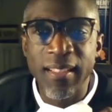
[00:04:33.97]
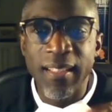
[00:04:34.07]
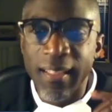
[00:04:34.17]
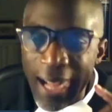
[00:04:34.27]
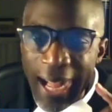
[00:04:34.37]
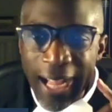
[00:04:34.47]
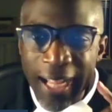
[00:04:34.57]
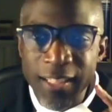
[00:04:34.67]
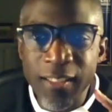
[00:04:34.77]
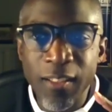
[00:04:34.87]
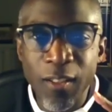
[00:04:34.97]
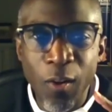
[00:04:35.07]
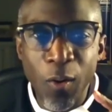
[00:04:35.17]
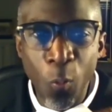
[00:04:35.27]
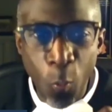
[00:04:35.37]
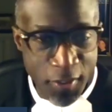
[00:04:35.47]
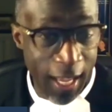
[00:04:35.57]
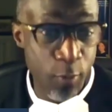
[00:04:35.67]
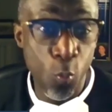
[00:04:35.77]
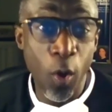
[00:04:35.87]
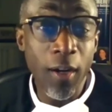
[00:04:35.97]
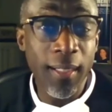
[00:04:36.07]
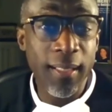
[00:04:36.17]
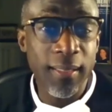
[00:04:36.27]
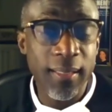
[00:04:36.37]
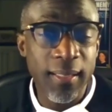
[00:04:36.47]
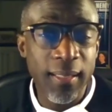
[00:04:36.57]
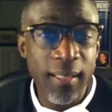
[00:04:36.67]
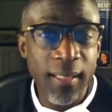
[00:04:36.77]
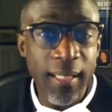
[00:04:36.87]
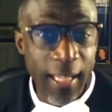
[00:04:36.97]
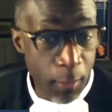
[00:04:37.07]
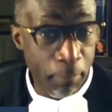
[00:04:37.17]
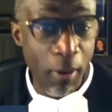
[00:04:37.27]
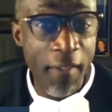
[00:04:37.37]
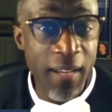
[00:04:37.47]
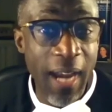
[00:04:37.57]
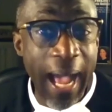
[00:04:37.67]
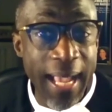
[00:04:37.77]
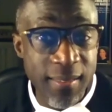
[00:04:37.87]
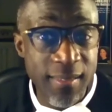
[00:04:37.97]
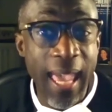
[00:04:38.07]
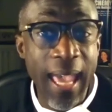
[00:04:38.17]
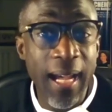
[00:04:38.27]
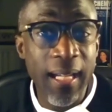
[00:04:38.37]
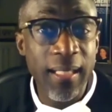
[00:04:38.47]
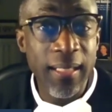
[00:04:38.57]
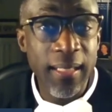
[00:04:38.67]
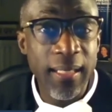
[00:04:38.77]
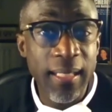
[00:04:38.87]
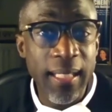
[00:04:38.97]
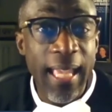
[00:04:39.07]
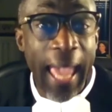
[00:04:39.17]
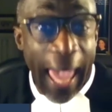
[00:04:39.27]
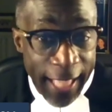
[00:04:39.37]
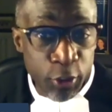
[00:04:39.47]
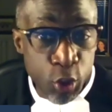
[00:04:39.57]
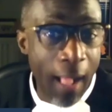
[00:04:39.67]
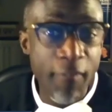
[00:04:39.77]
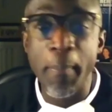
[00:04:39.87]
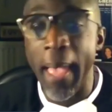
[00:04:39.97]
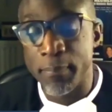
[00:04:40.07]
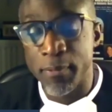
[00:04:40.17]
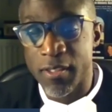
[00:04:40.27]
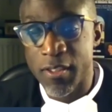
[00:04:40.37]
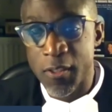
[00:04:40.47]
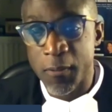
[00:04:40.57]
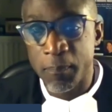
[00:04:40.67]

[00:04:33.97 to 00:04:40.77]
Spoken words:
God was at work in the prophet Isaiah and John the Baptist.